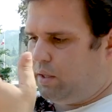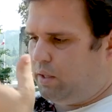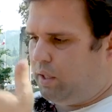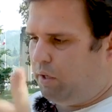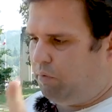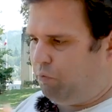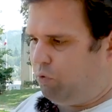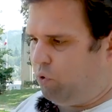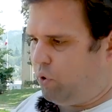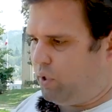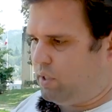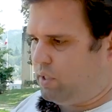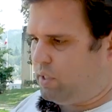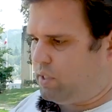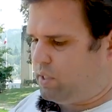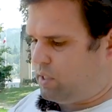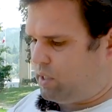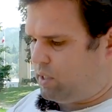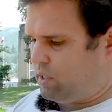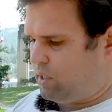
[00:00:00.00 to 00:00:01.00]

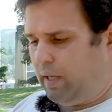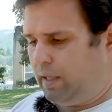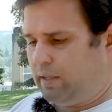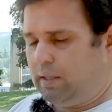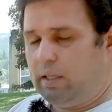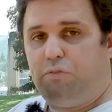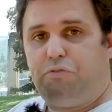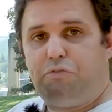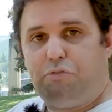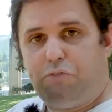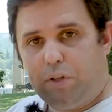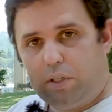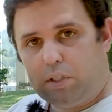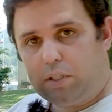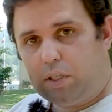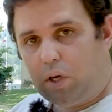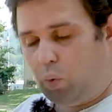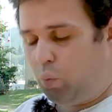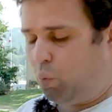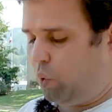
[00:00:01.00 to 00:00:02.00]
difference that the
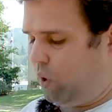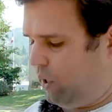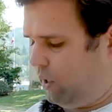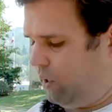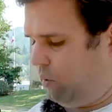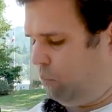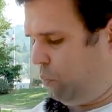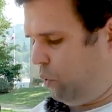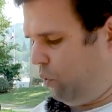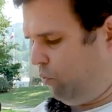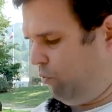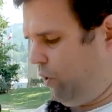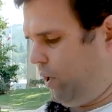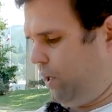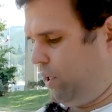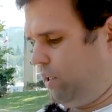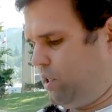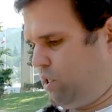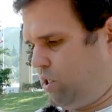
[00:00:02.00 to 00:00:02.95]
filter will provide.